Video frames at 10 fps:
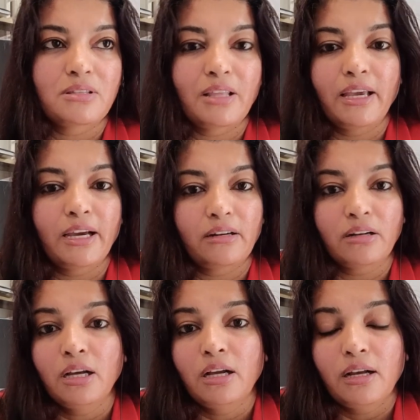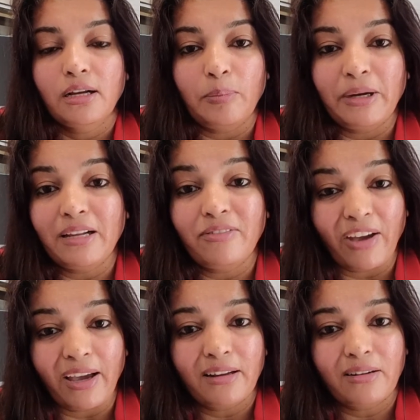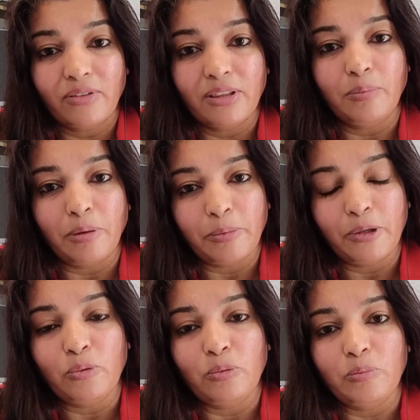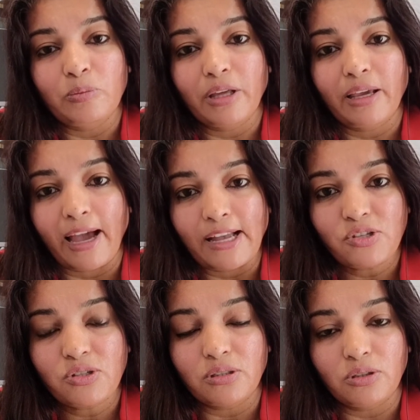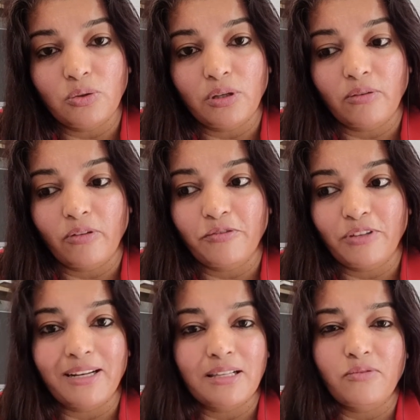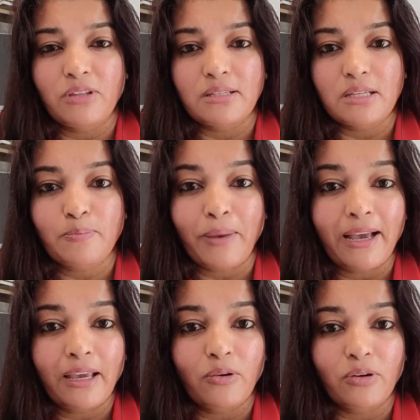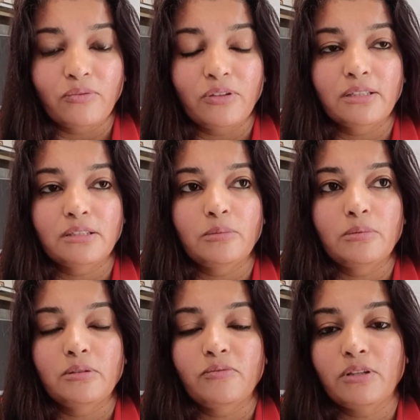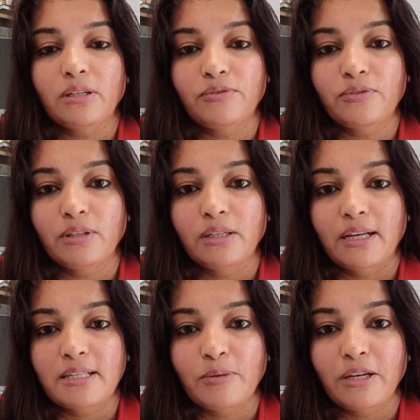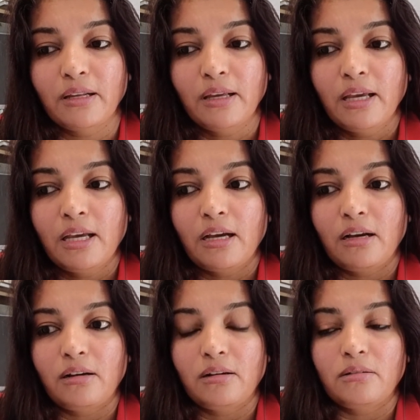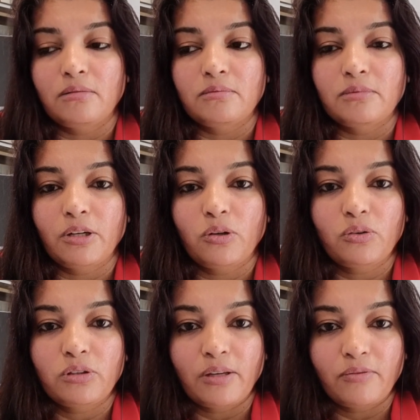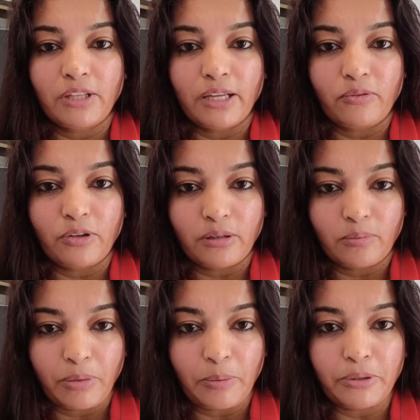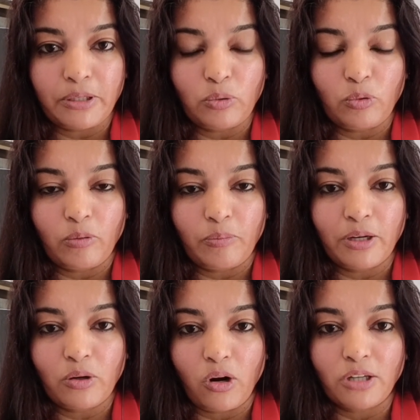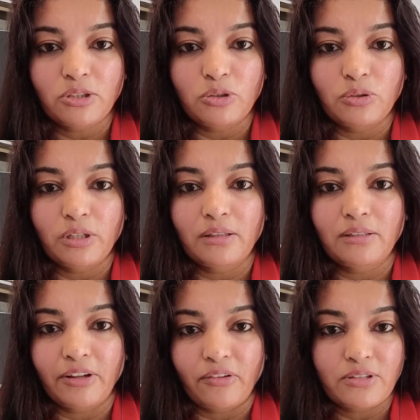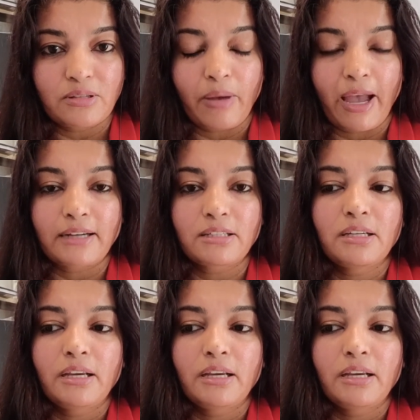They are completely fair with the people whom they catch during, if there's a spy, or if there has been you know, if there were people who have been caught during the terrorism act.